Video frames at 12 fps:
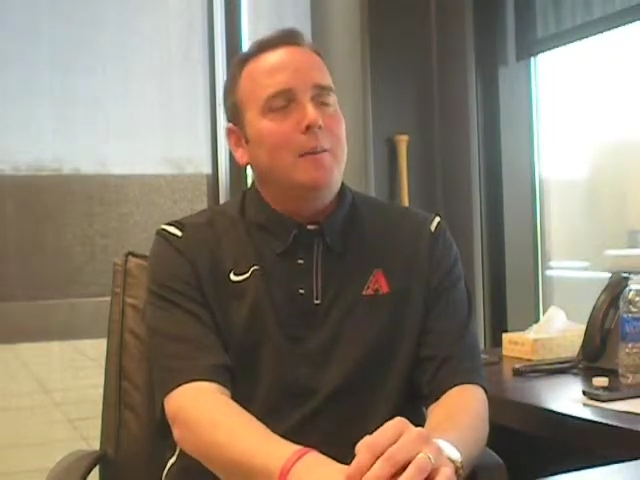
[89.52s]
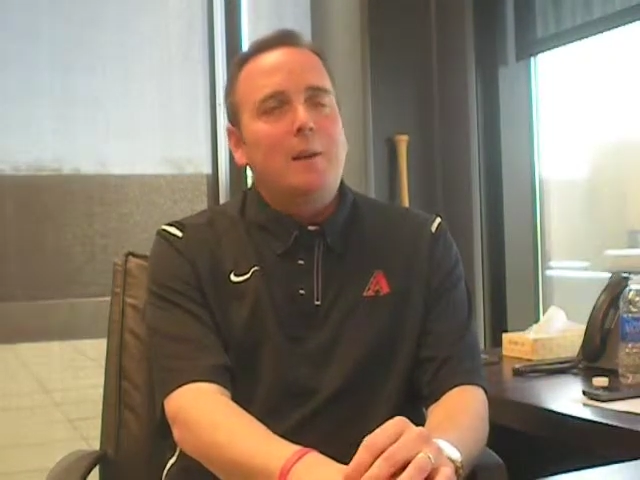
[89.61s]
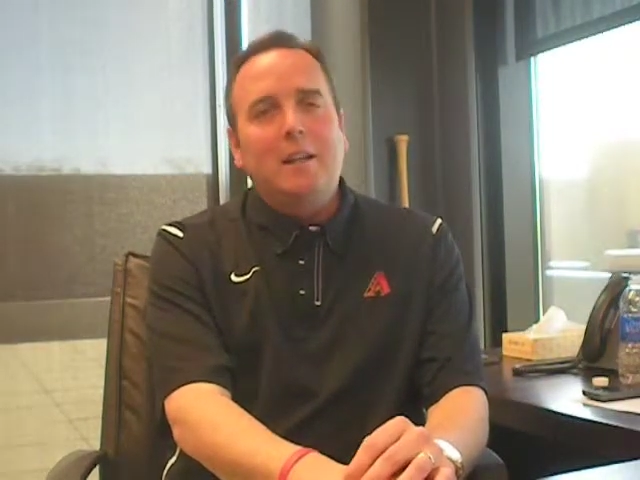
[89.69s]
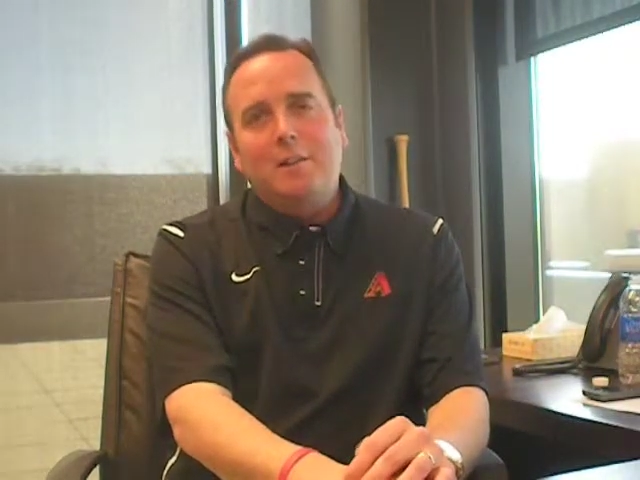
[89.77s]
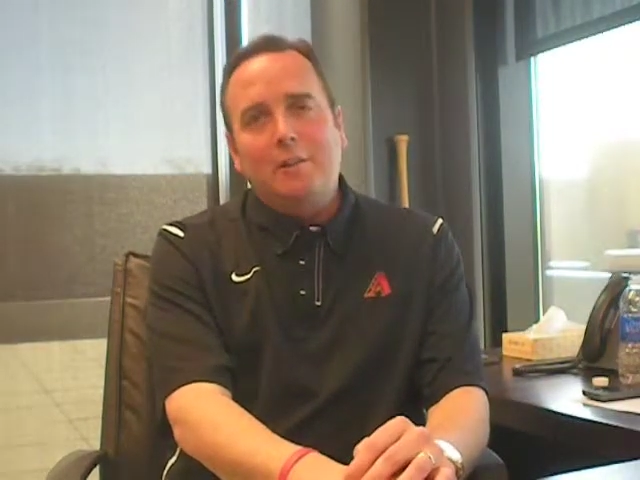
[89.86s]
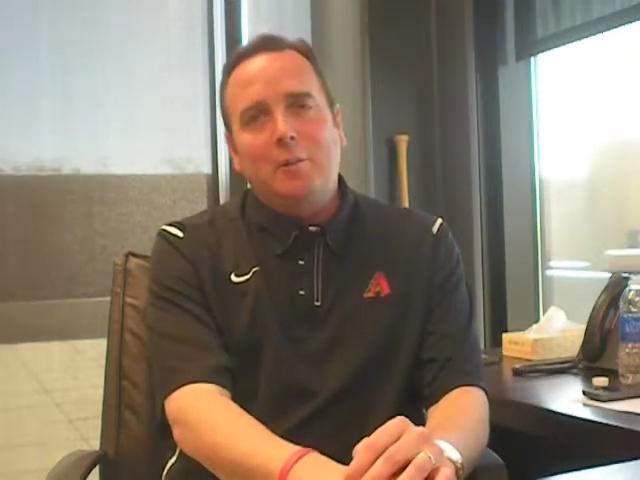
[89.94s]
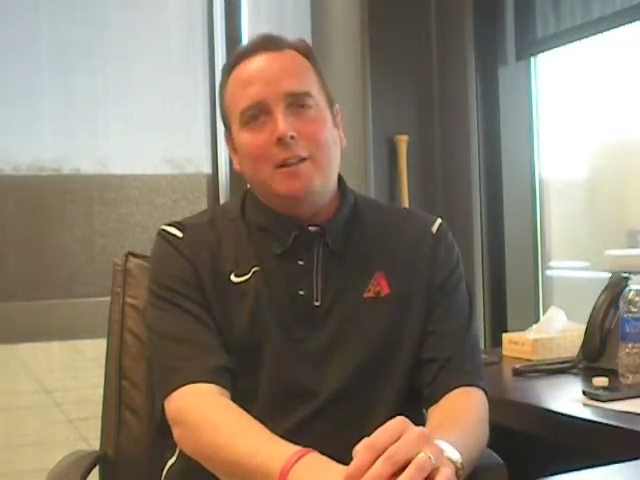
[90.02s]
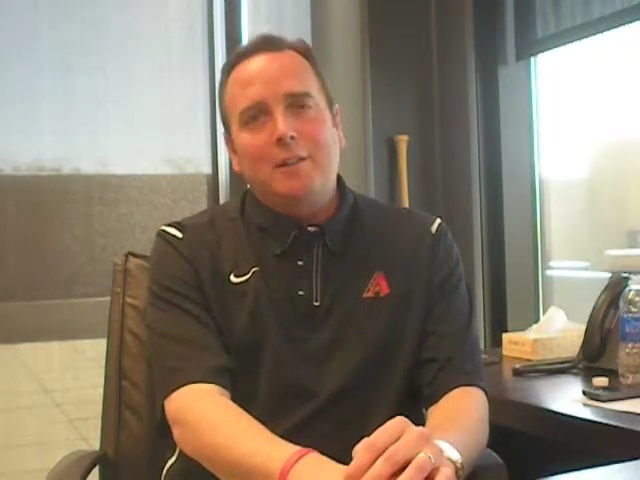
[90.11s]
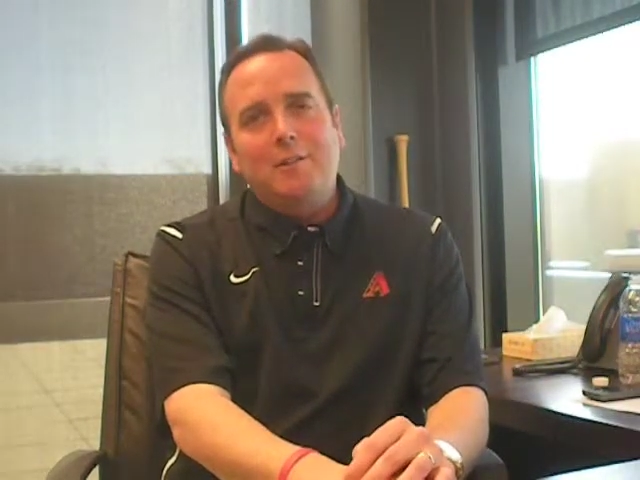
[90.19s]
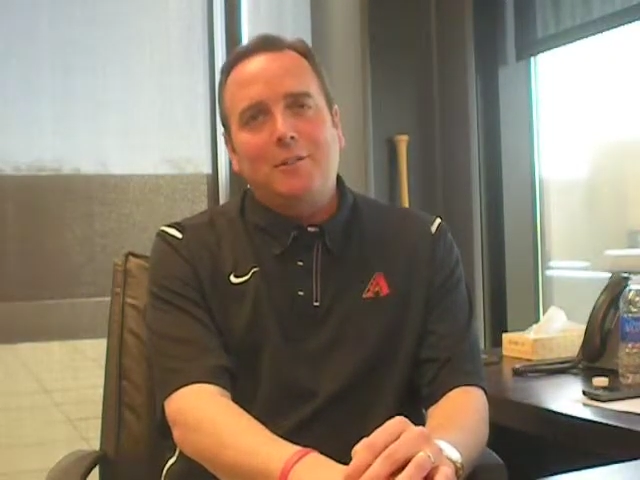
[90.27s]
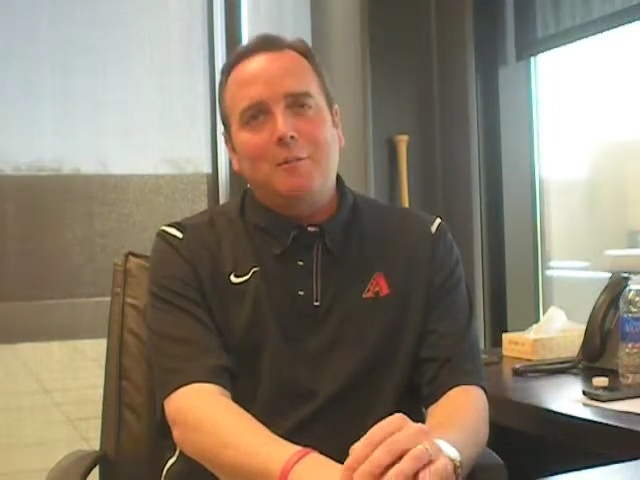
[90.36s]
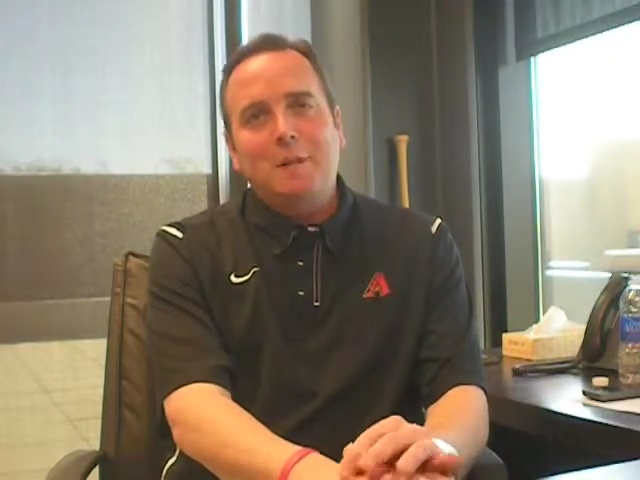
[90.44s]
we get to
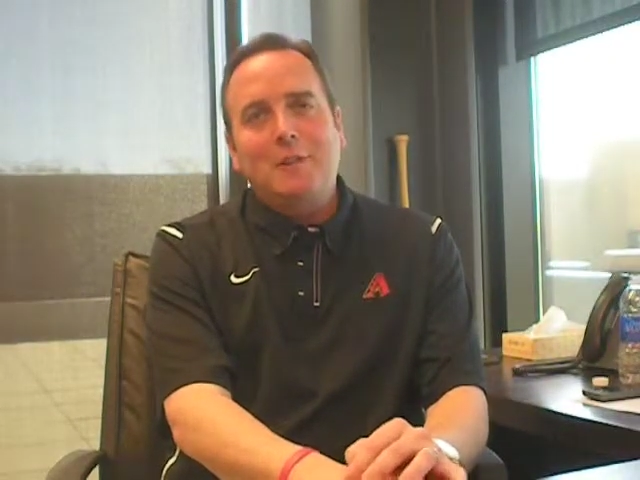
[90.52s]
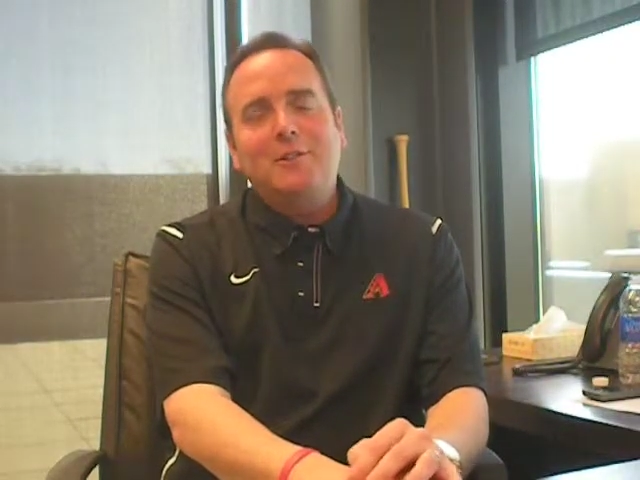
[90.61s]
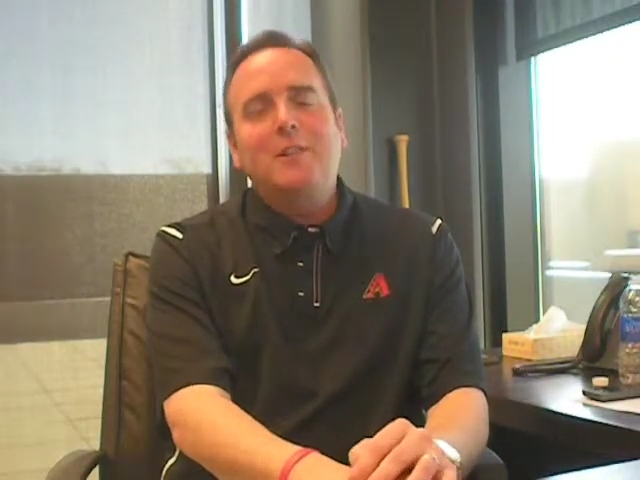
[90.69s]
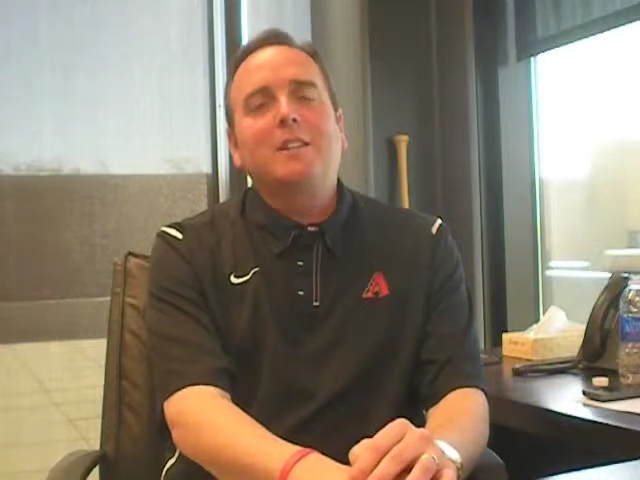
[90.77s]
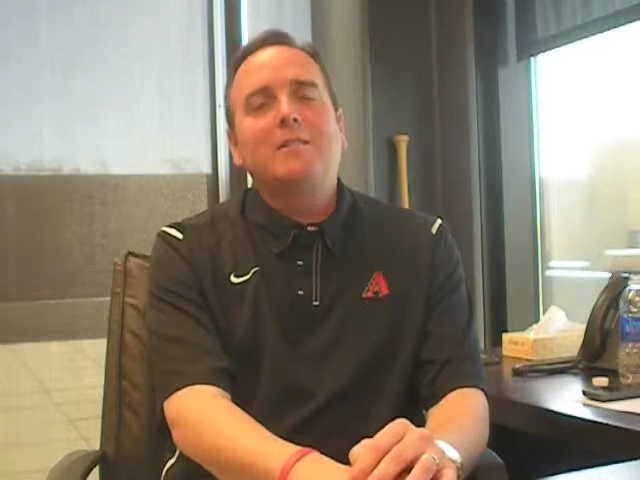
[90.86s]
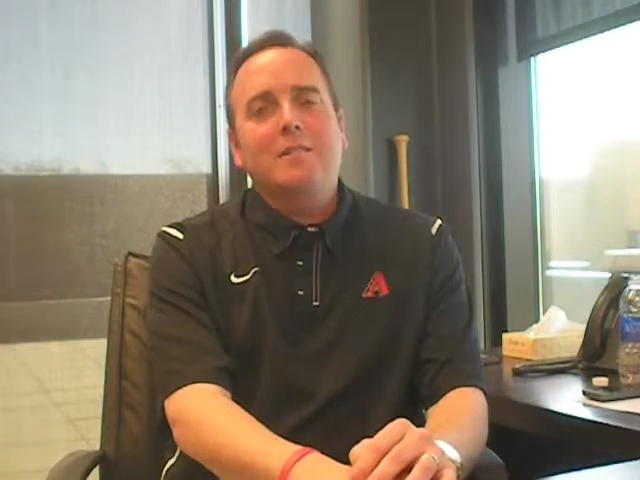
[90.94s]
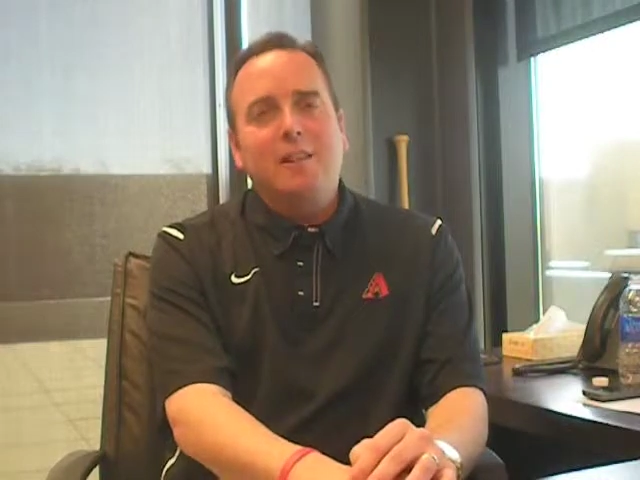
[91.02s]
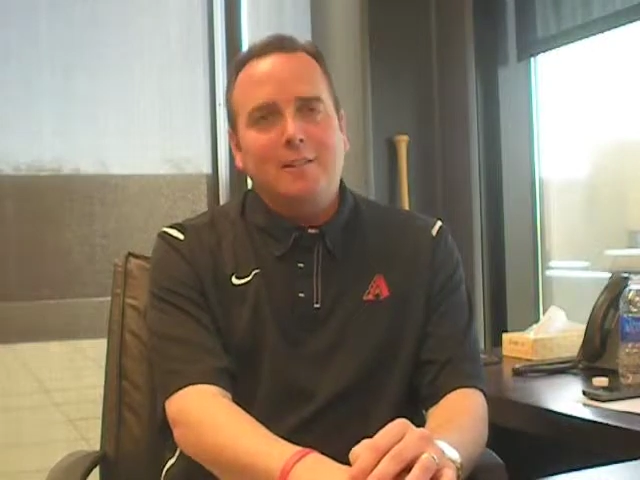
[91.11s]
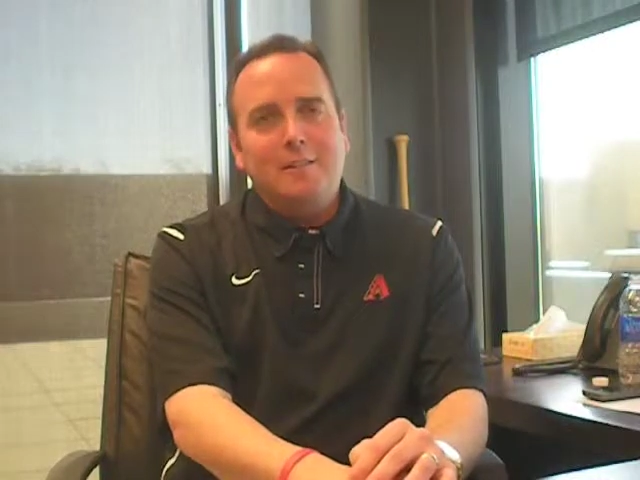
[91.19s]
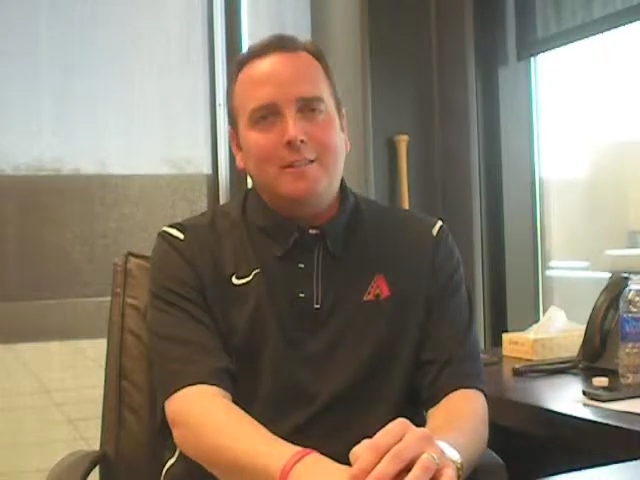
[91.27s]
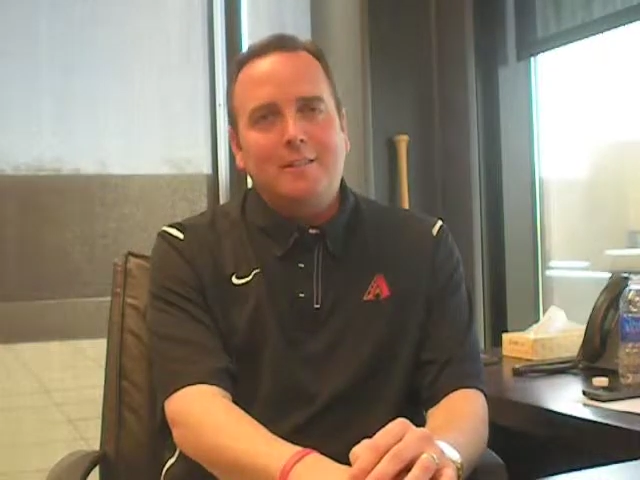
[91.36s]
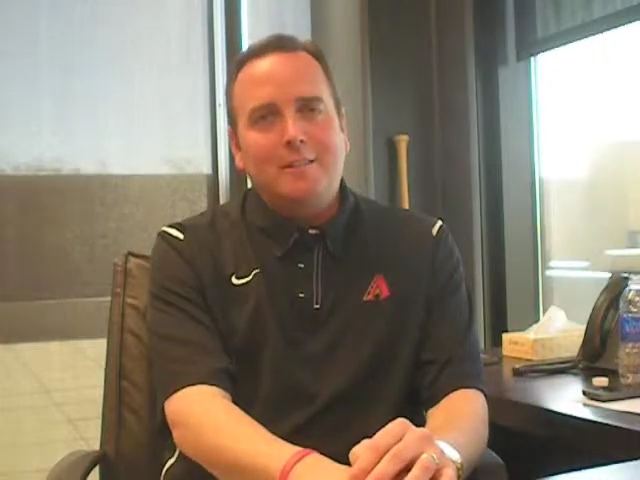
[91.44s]
witness the best
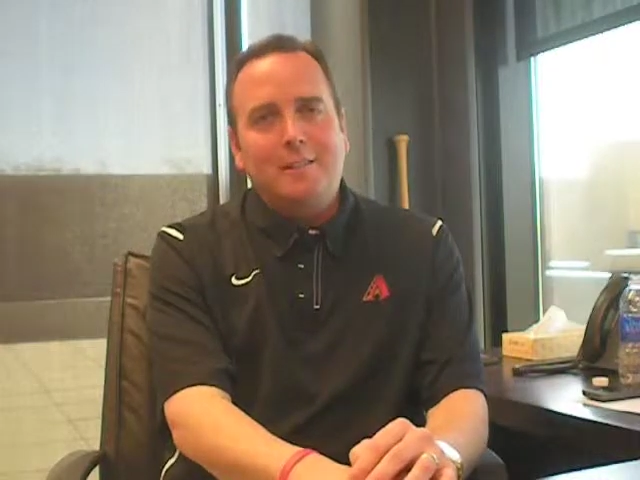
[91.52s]
sunsets,